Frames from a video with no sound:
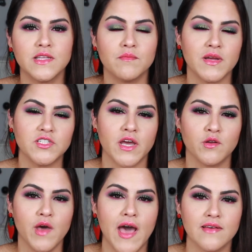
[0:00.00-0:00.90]
that my
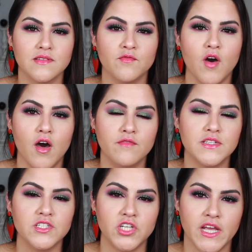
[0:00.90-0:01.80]
channel has evolved and